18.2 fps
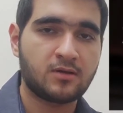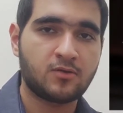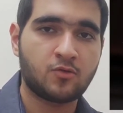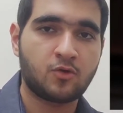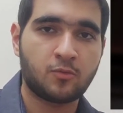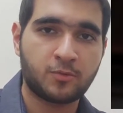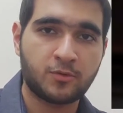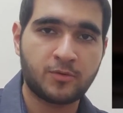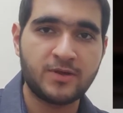
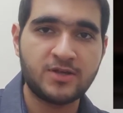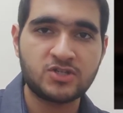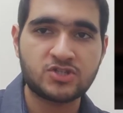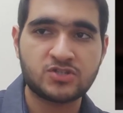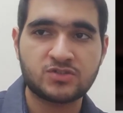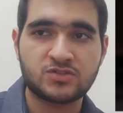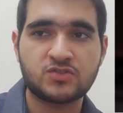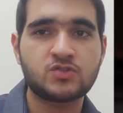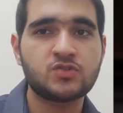
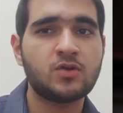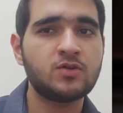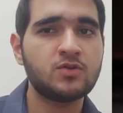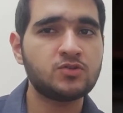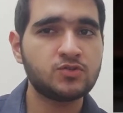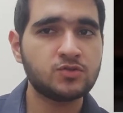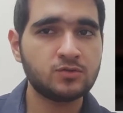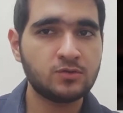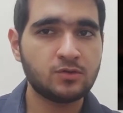corporations
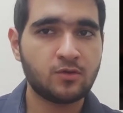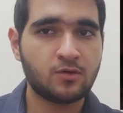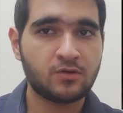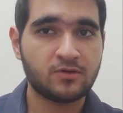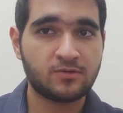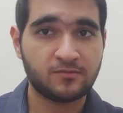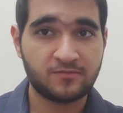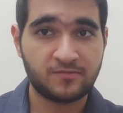started to look